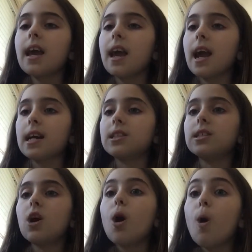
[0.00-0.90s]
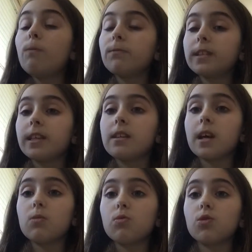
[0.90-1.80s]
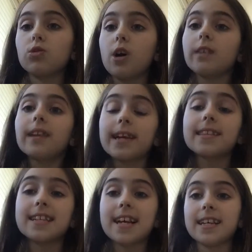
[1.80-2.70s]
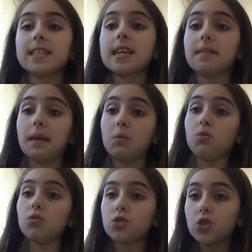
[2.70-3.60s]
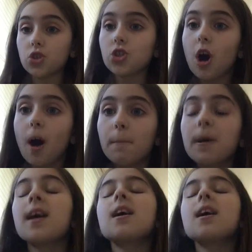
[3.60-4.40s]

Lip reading: and hopefully they will not like the taste and they will stop.